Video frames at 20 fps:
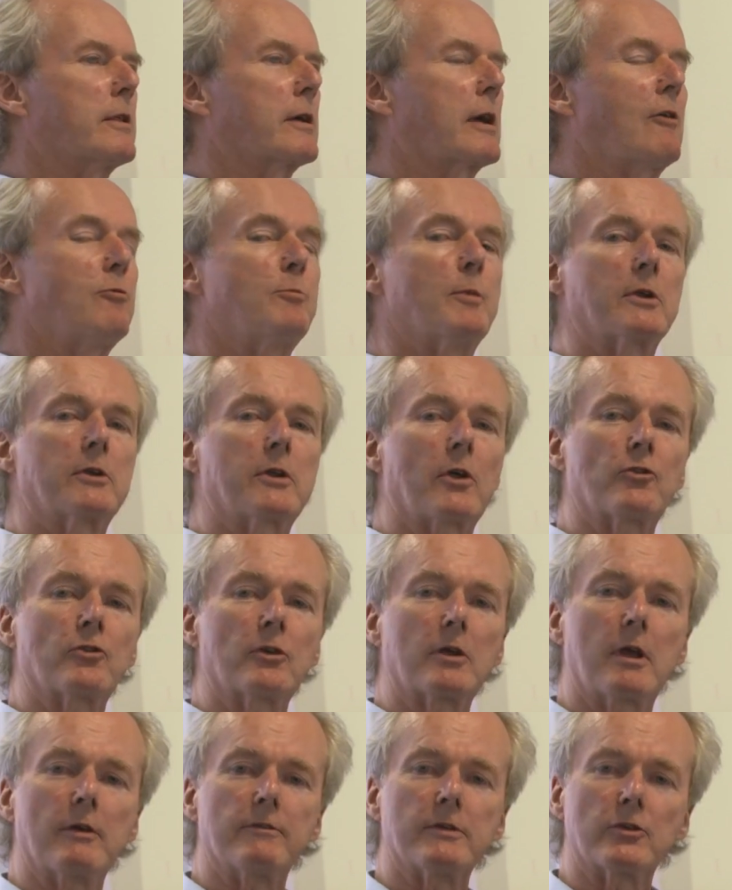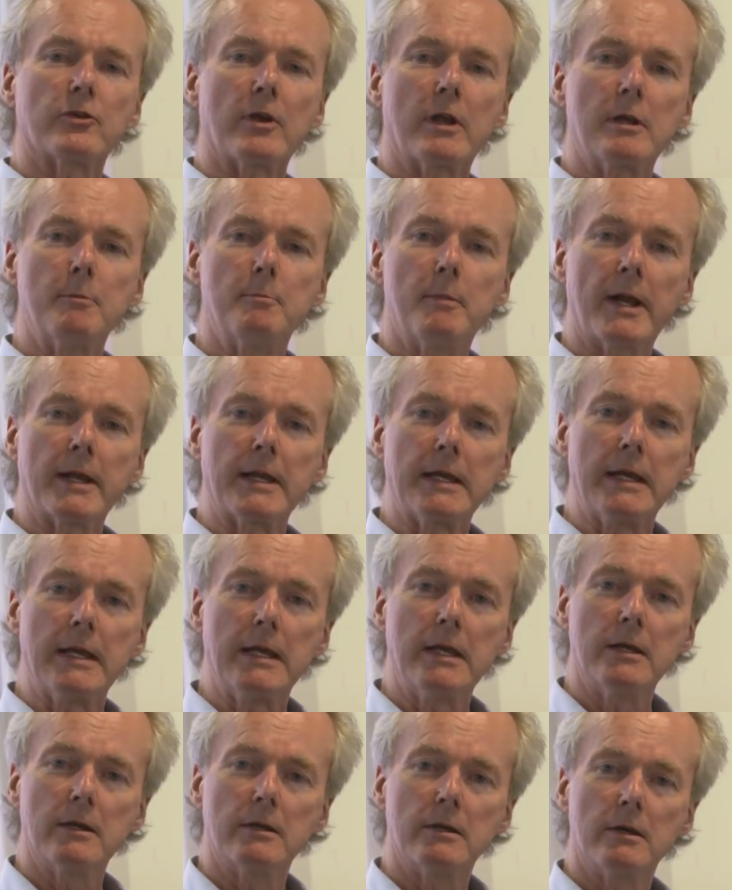the messy side behind the scene.
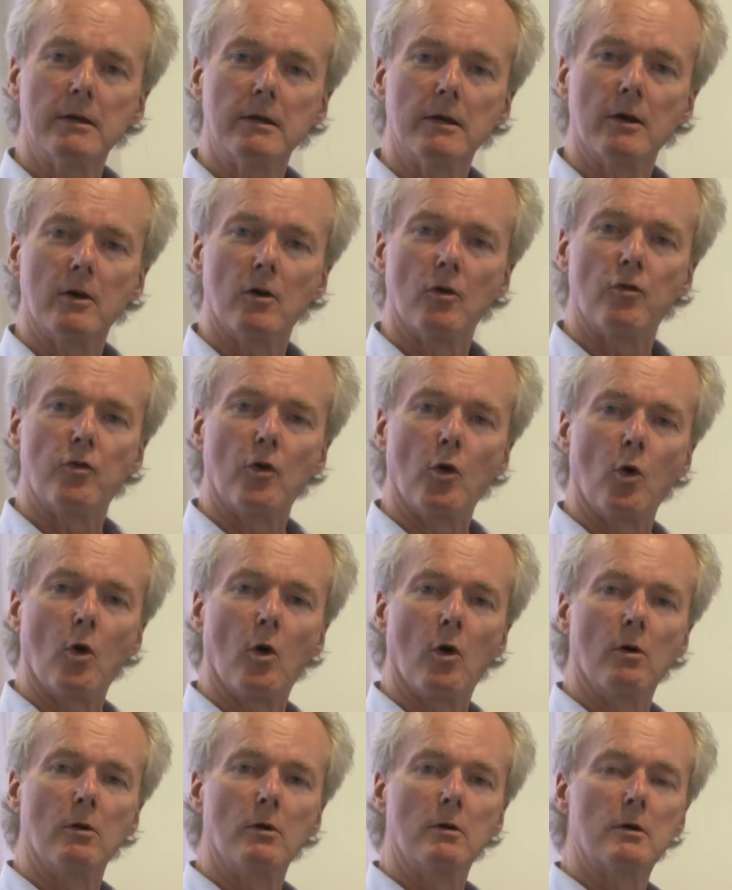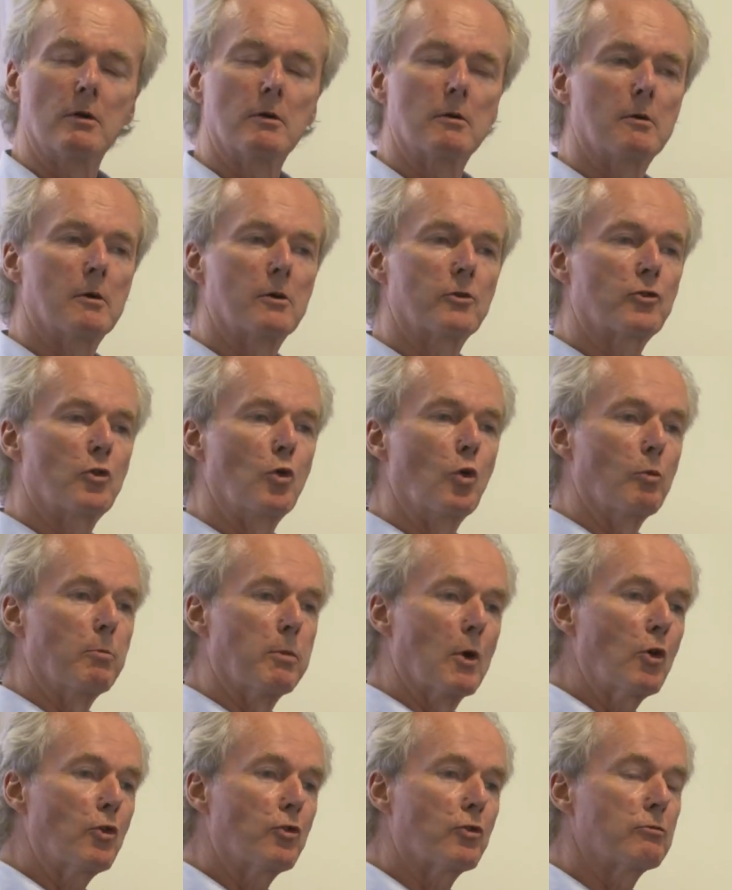How do you actually make
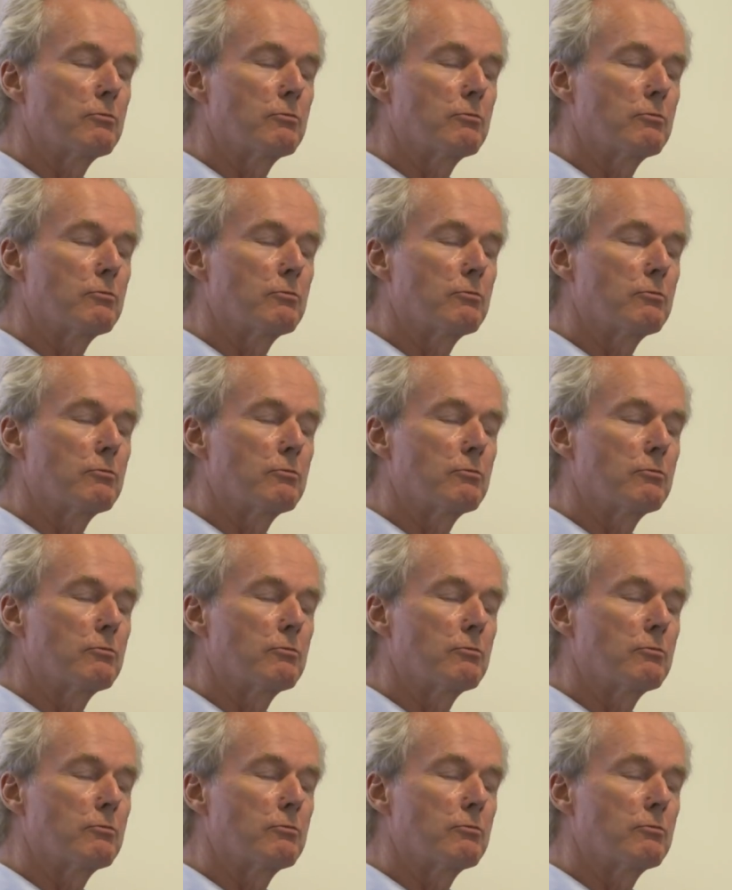different